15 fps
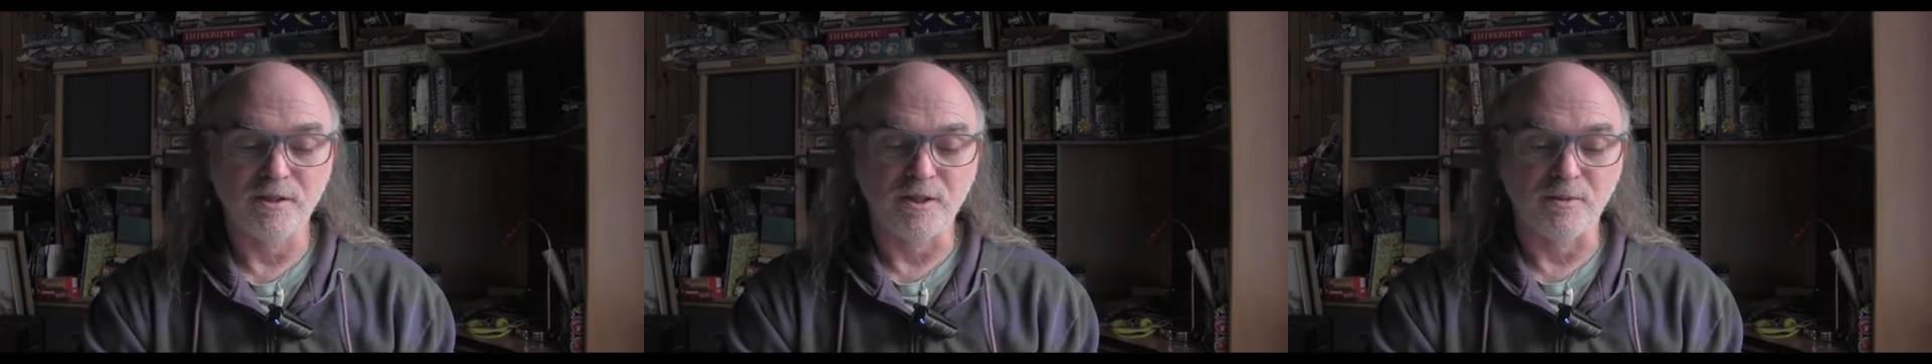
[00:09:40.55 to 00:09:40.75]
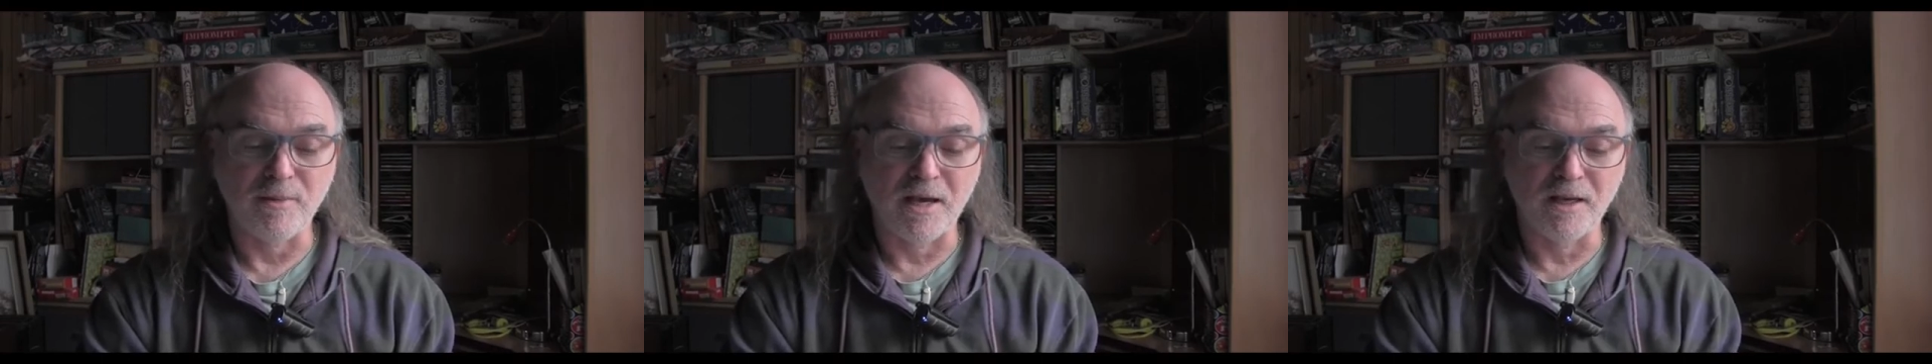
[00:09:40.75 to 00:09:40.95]

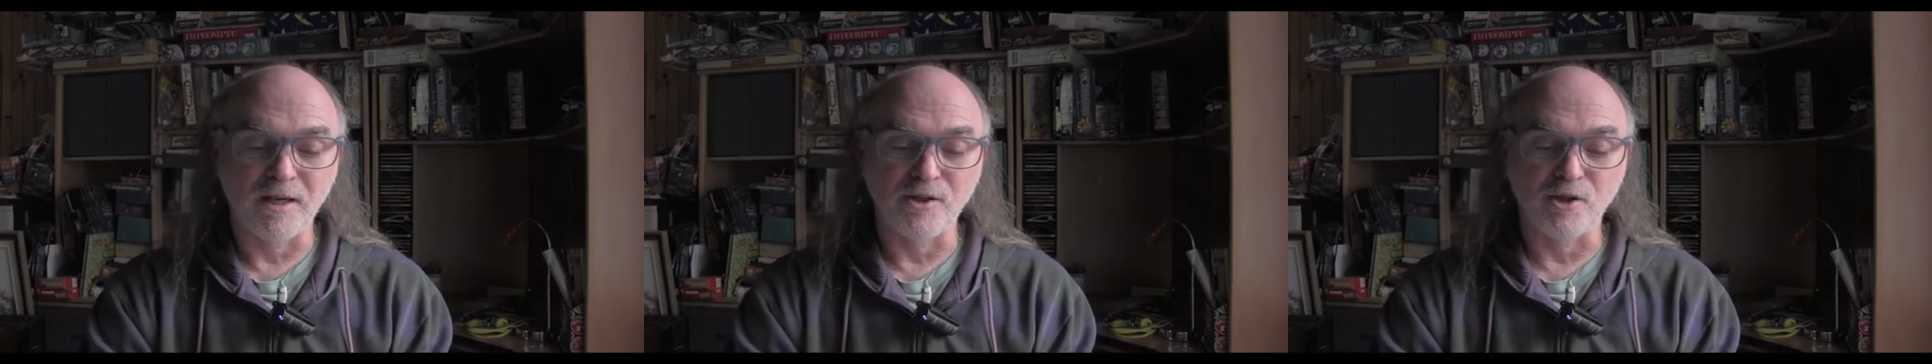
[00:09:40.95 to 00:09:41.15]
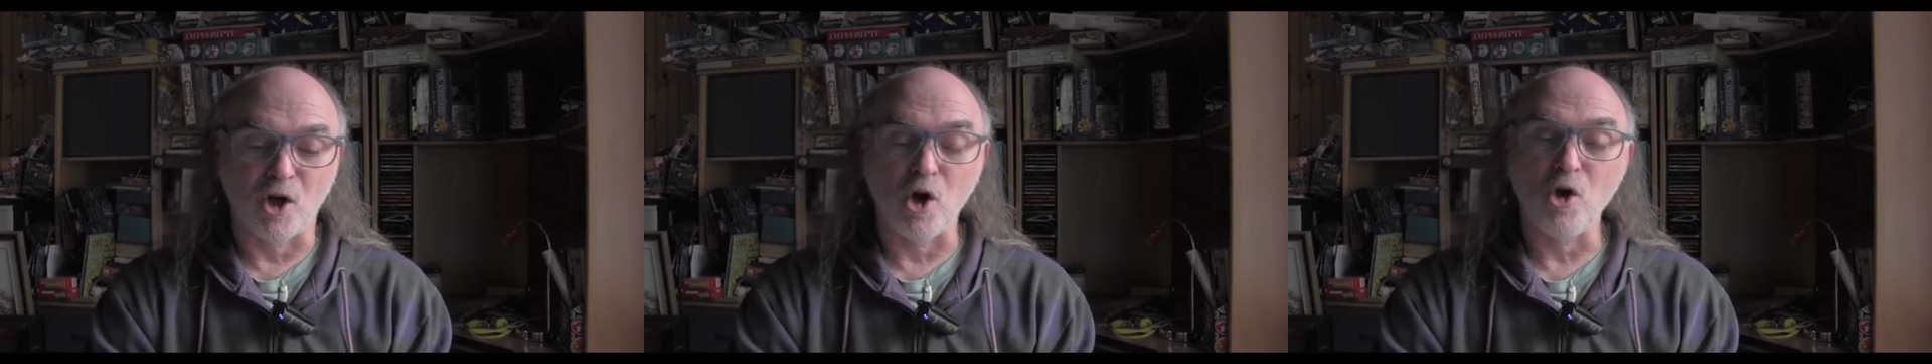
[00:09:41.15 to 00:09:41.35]
to make
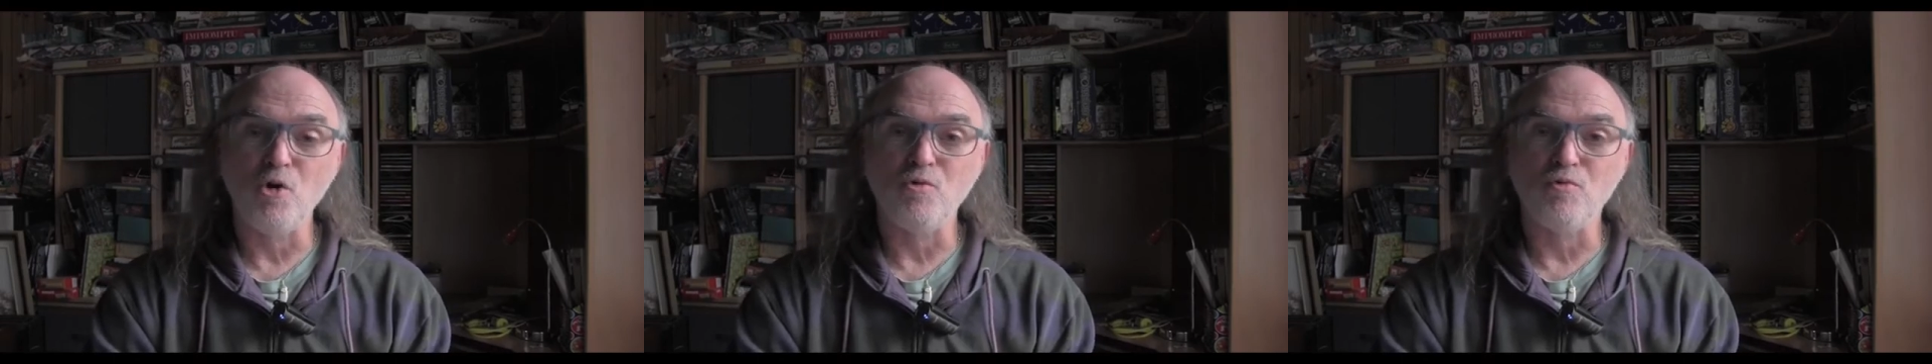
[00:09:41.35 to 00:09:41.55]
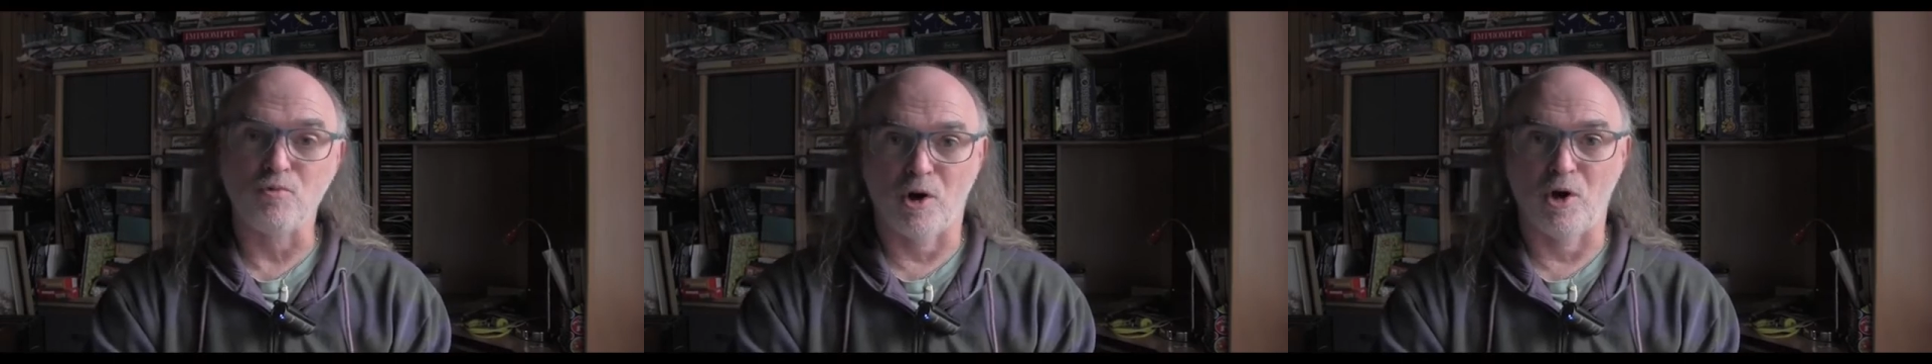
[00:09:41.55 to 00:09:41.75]
his
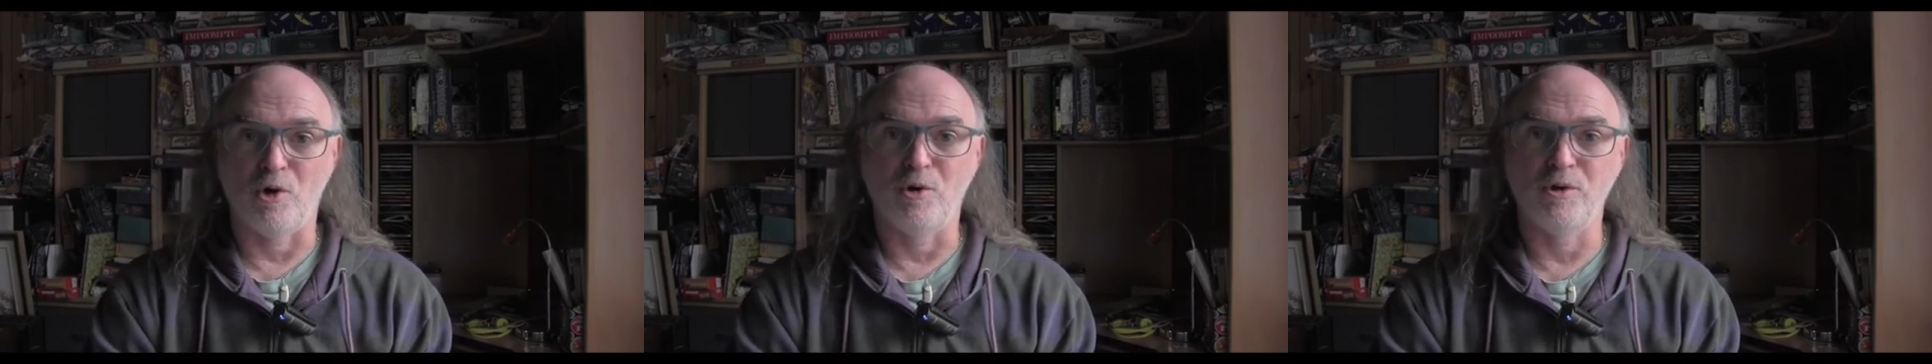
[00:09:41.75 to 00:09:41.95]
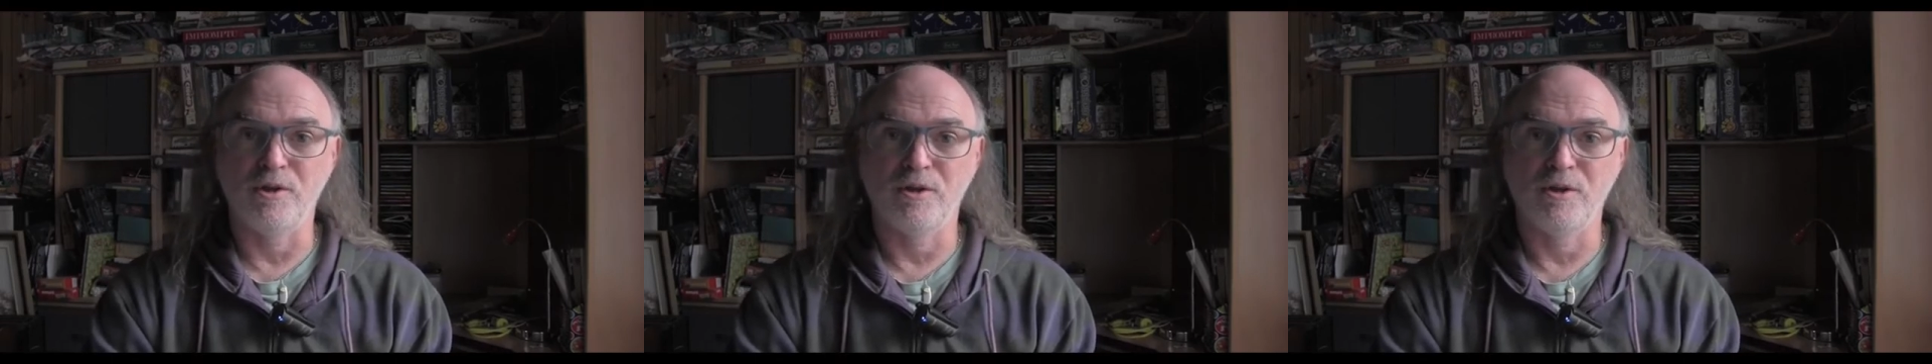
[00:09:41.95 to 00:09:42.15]
own
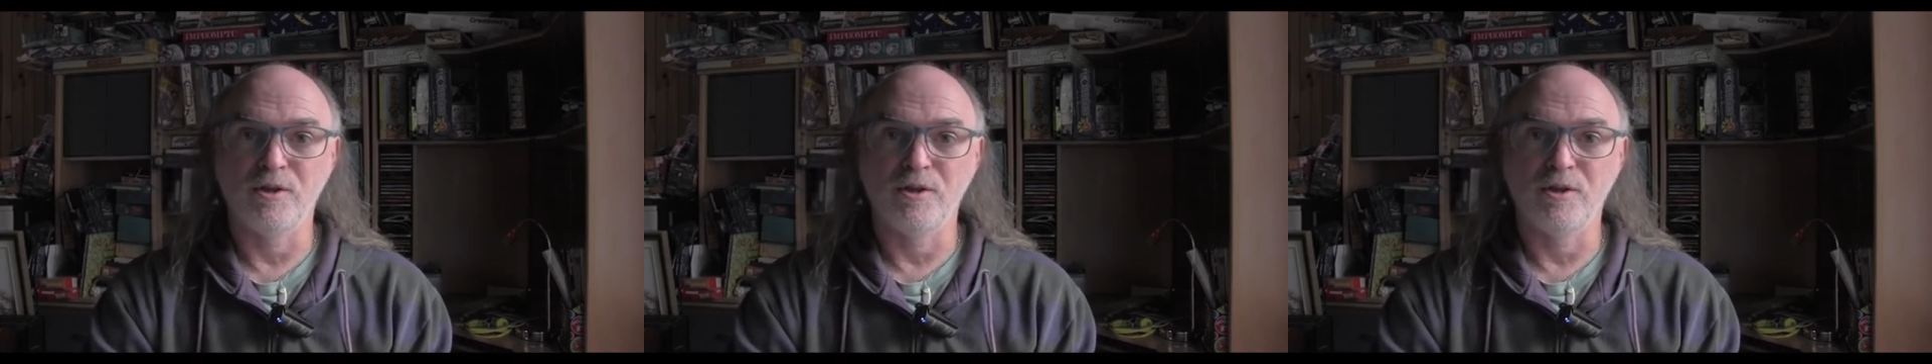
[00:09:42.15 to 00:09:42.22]
road